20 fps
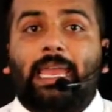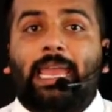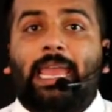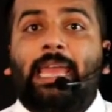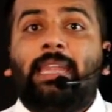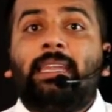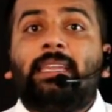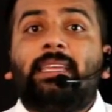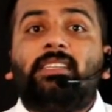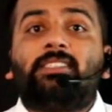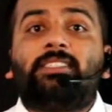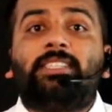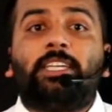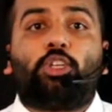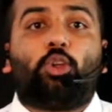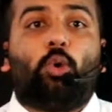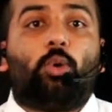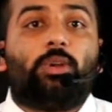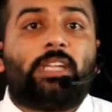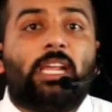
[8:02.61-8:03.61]
n is the
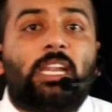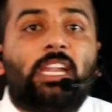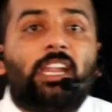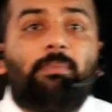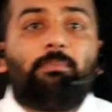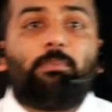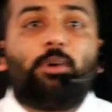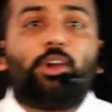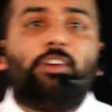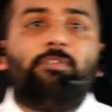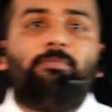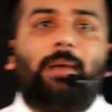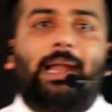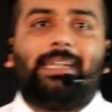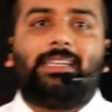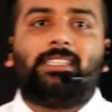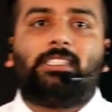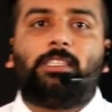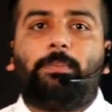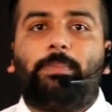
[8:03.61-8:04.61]
total number of
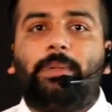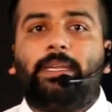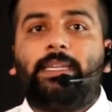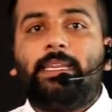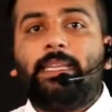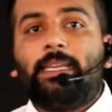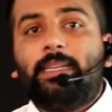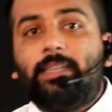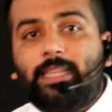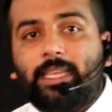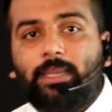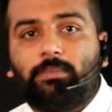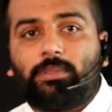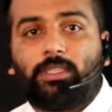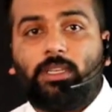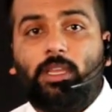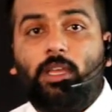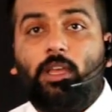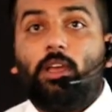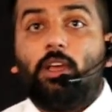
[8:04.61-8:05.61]
participating
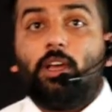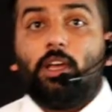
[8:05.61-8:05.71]
teams.